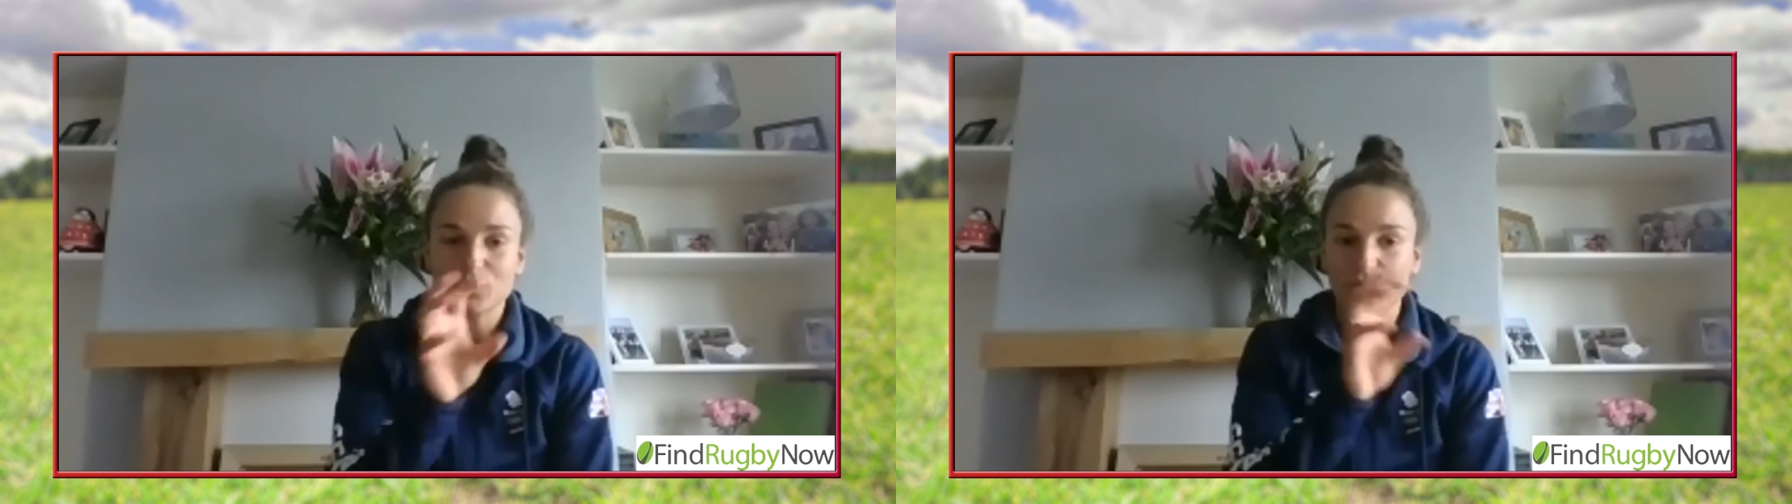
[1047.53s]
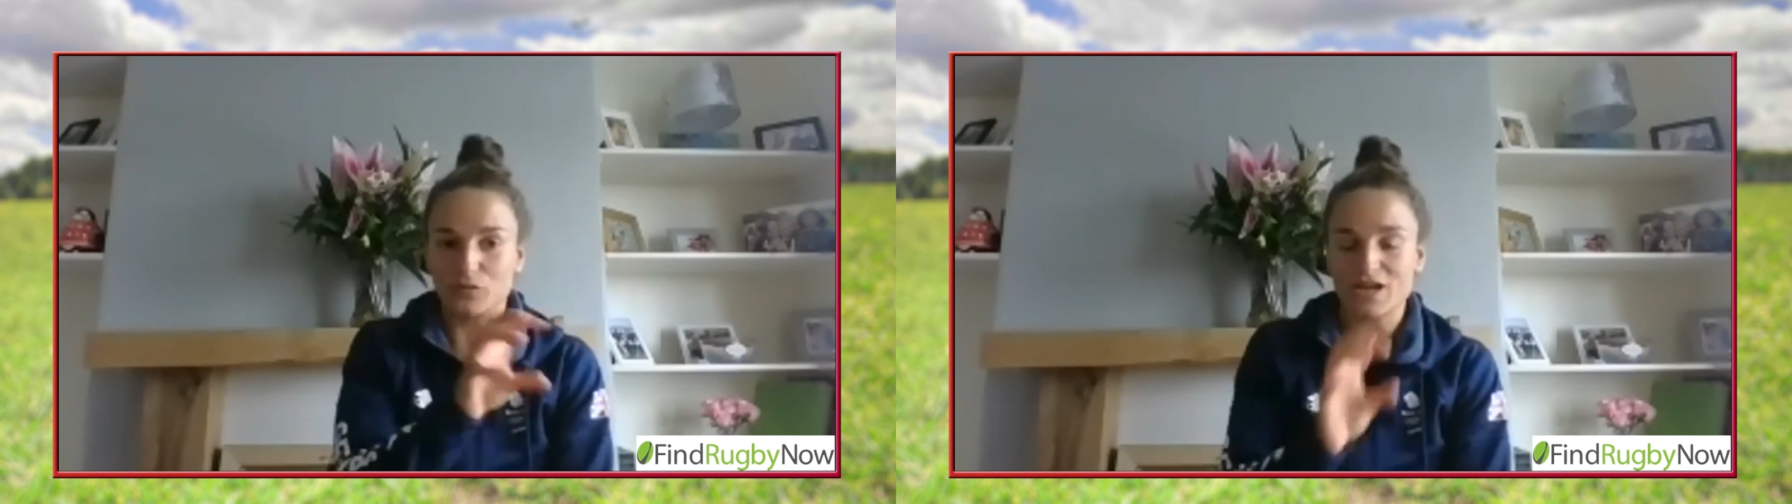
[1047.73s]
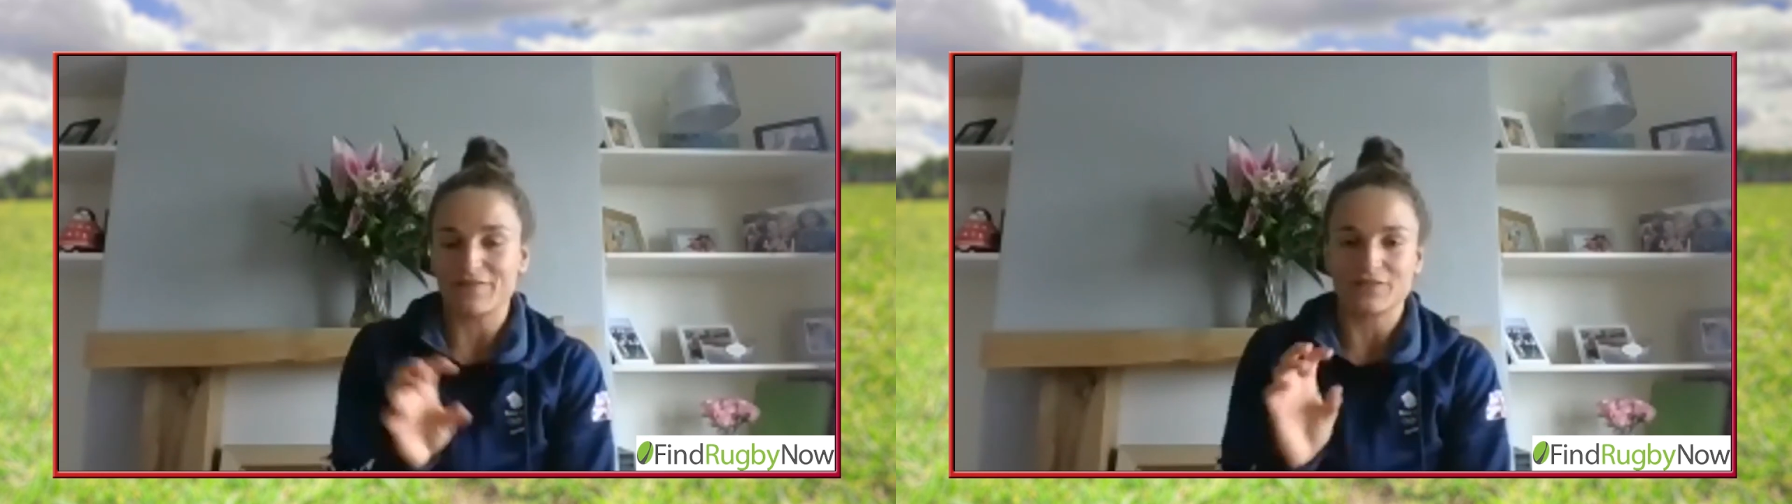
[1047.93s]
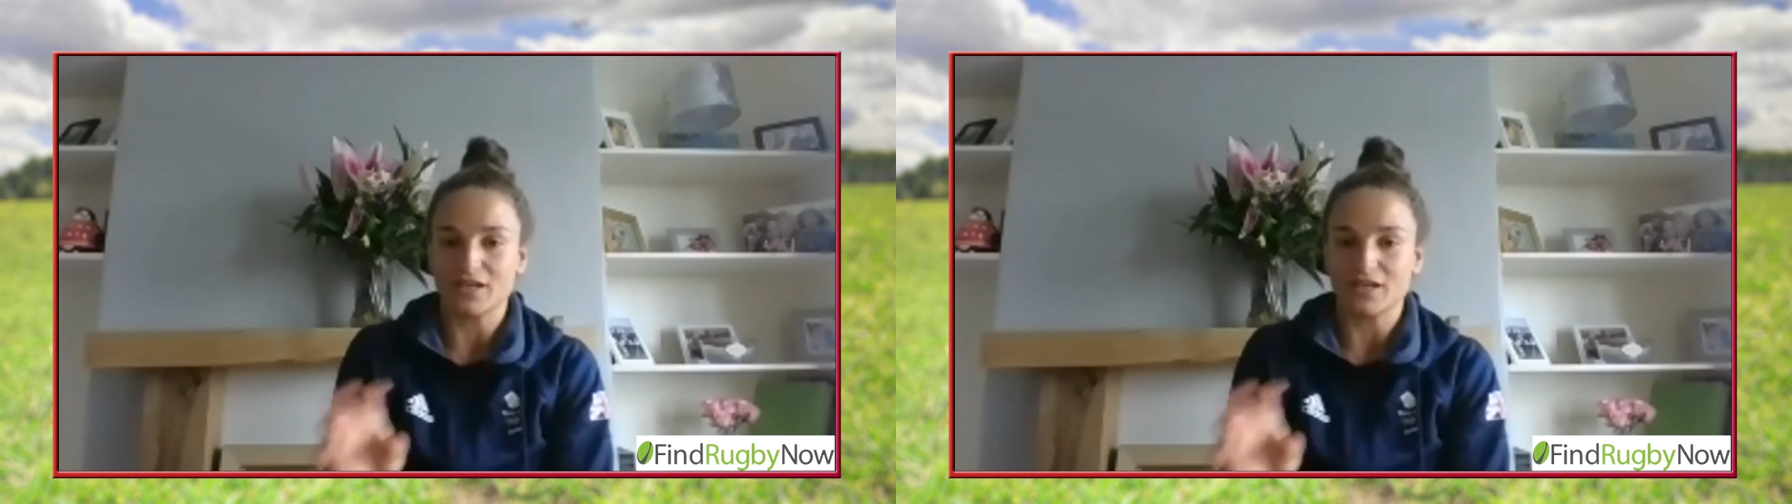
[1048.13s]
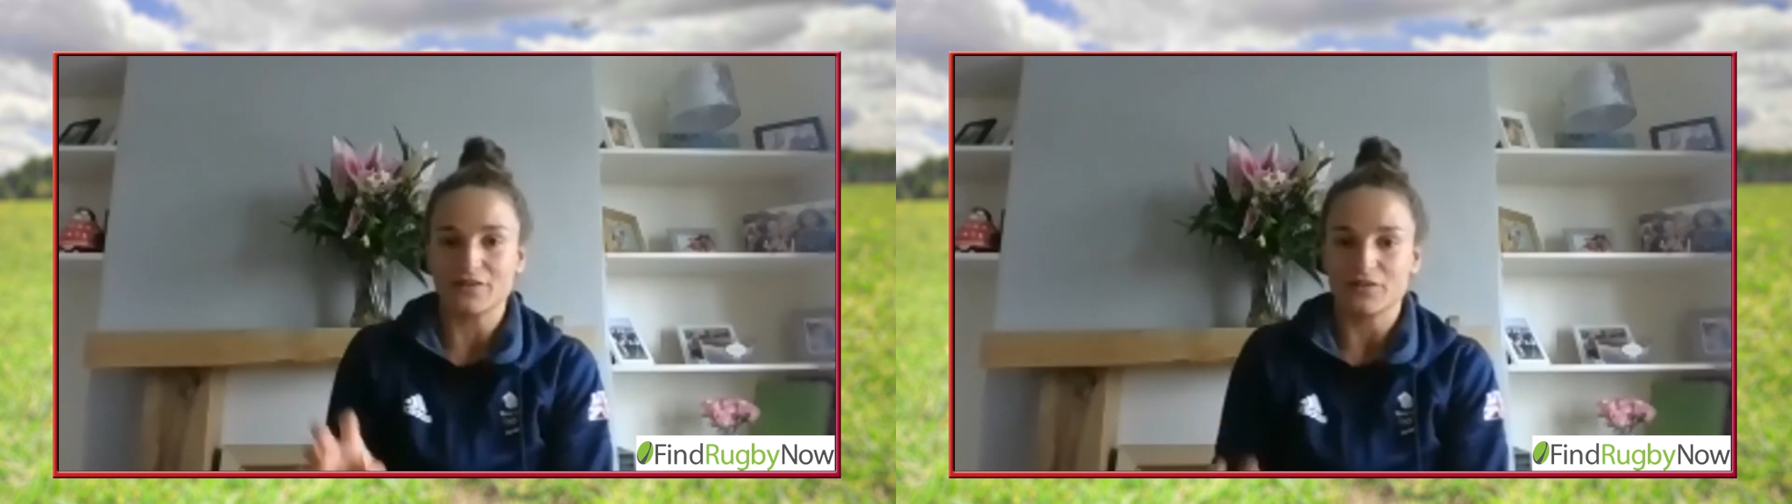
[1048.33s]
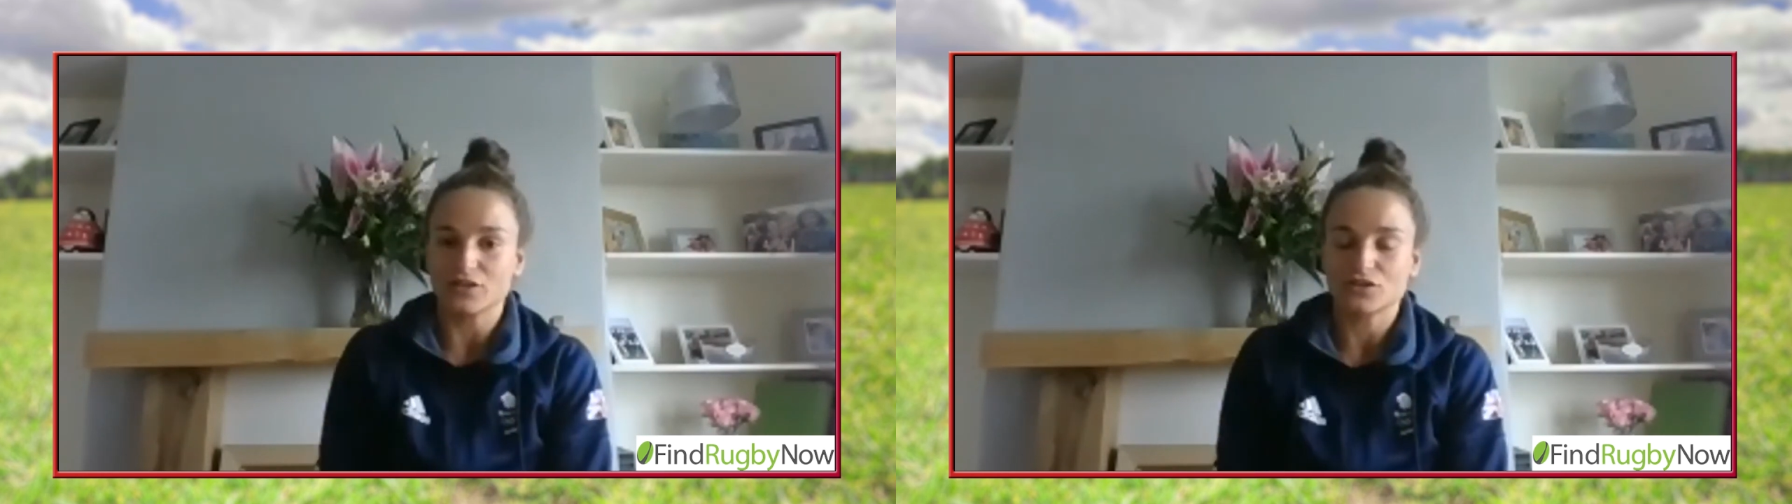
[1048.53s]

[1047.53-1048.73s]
pretty much every area,